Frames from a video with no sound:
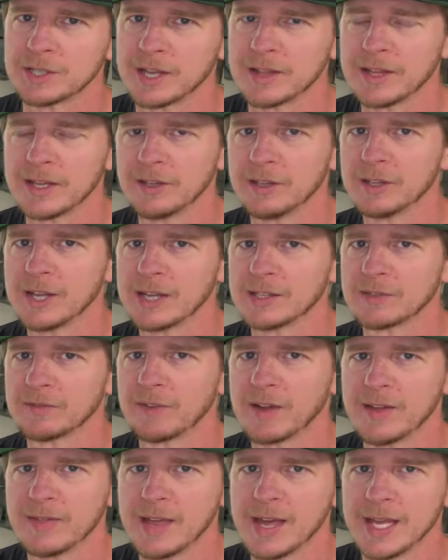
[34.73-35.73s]
I think you guys will
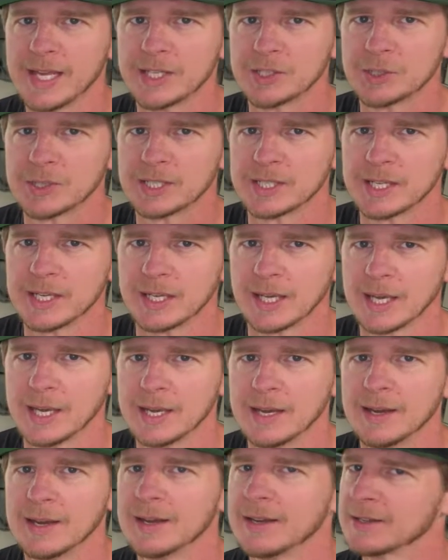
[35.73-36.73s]
find that interesting.
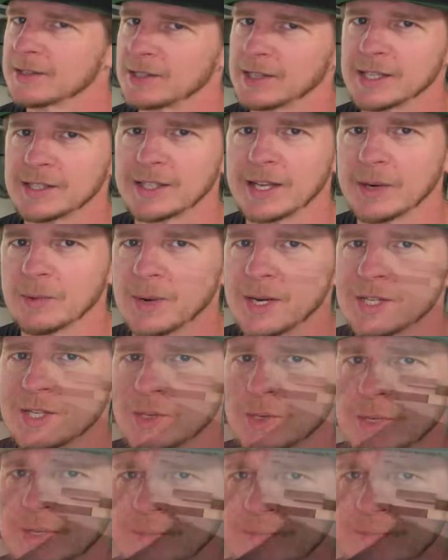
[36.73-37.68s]
So let's get right to it.